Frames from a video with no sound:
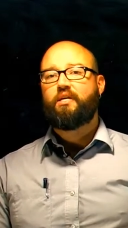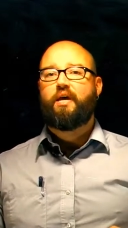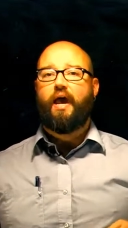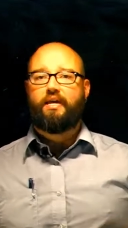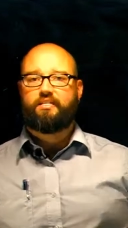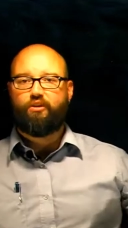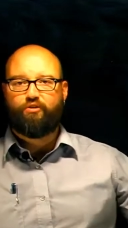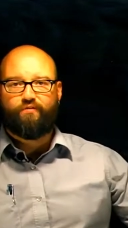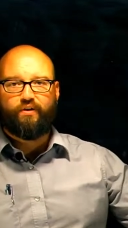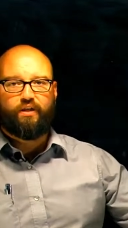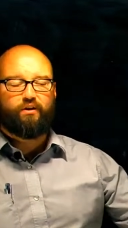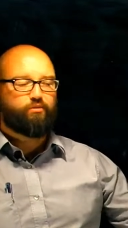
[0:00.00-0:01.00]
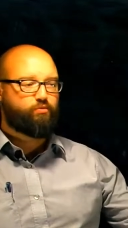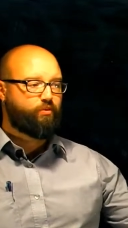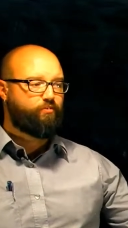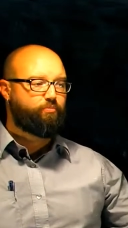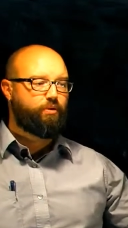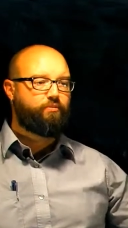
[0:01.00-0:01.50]
As other videos,
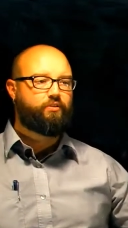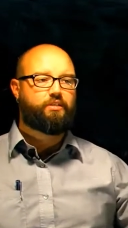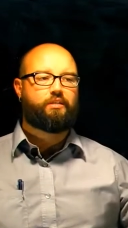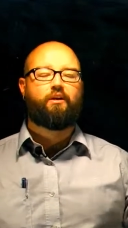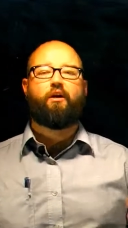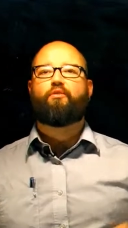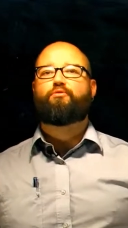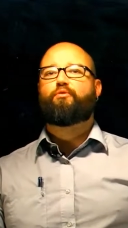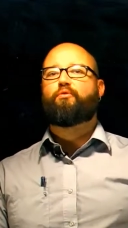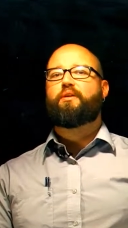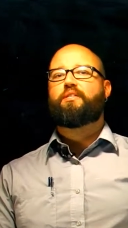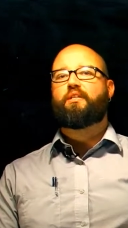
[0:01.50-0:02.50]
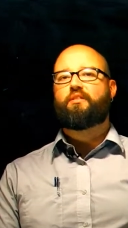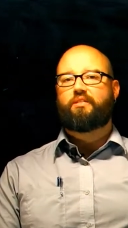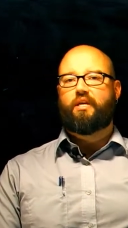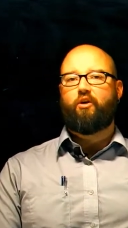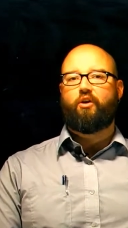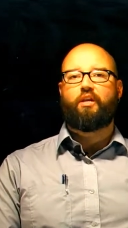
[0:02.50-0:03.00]
we've previously gone through and done this
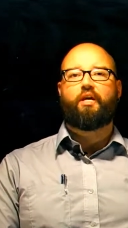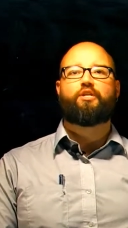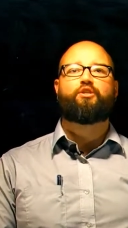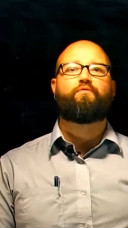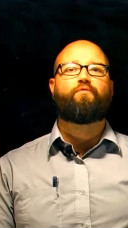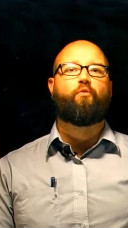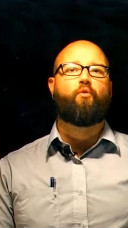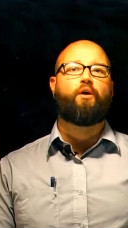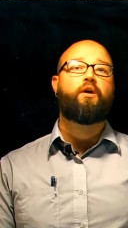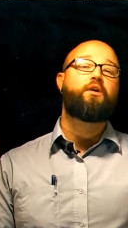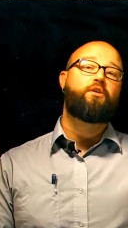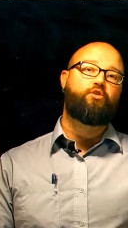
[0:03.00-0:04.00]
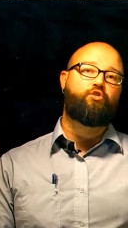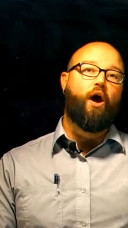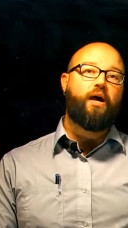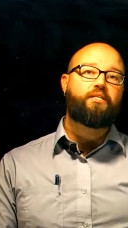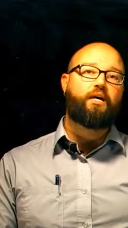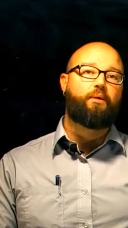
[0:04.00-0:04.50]
calculation for dry
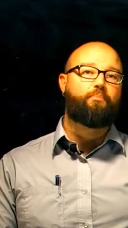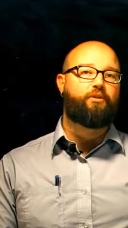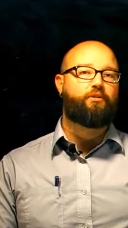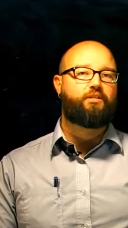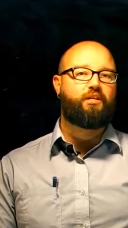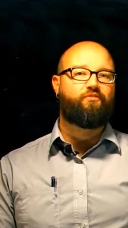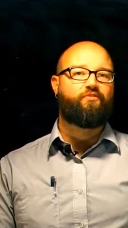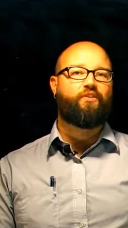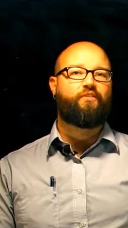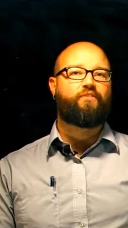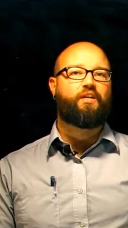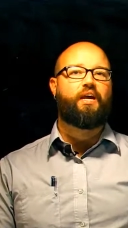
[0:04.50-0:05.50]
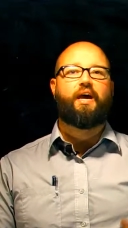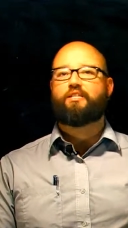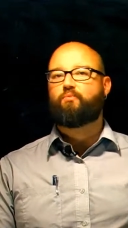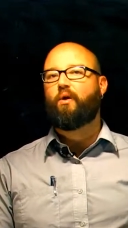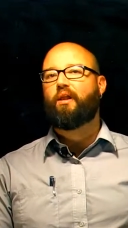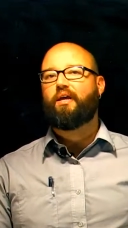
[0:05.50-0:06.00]
type under 750 as
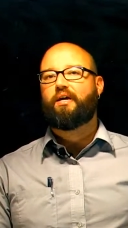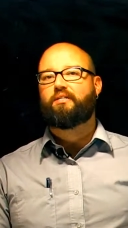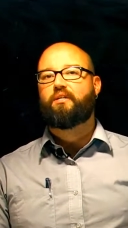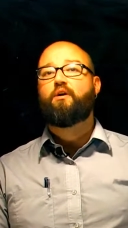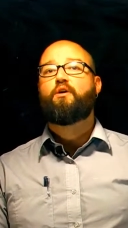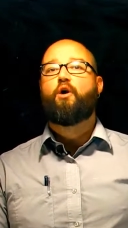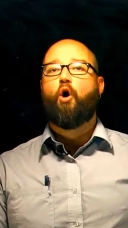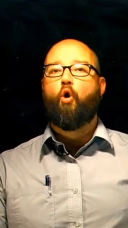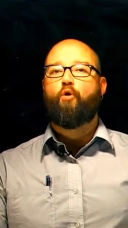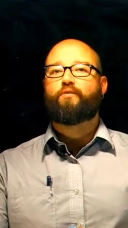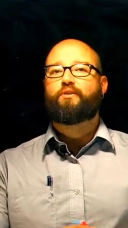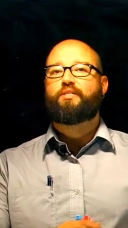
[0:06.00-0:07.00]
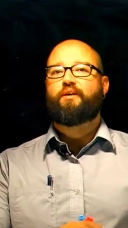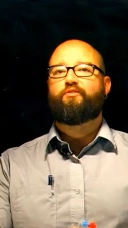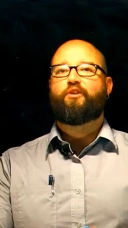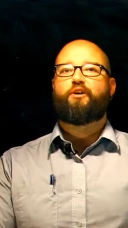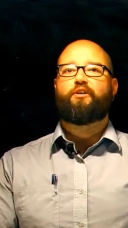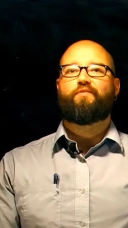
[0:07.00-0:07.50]
well as over
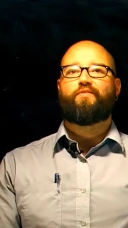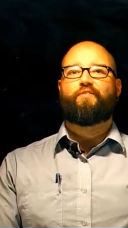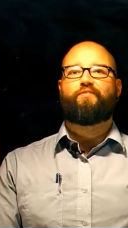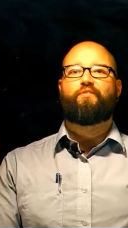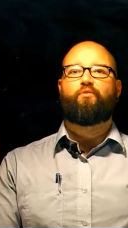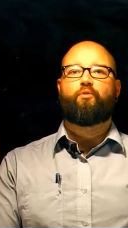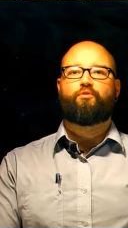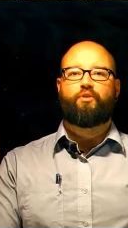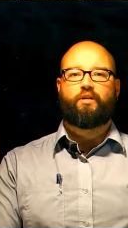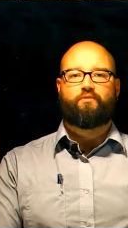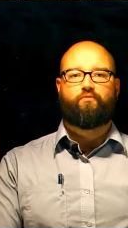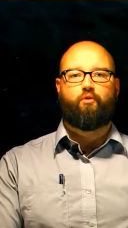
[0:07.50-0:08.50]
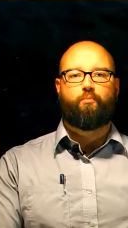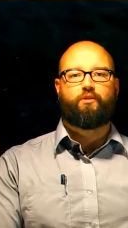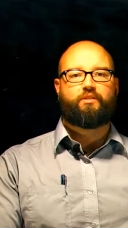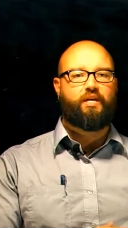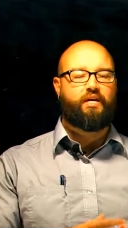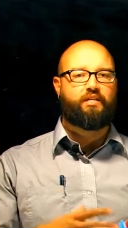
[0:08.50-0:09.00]
750 volt transformers
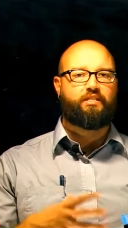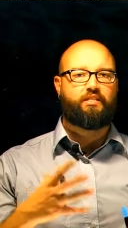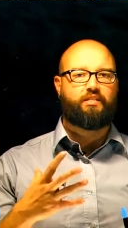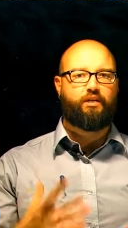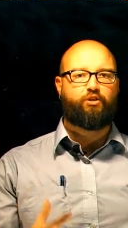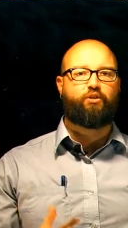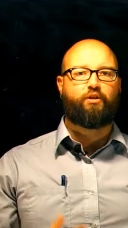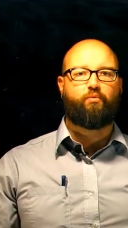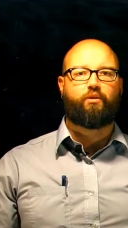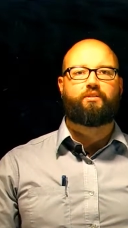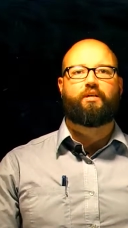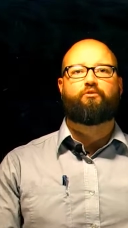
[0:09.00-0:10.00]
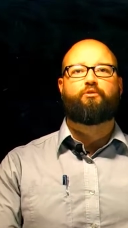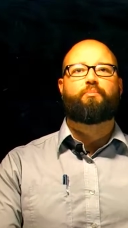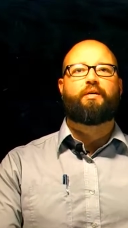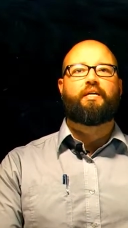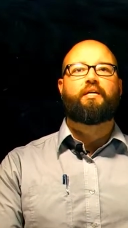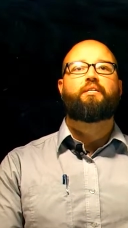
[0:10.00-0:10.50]
and it essentially works out to be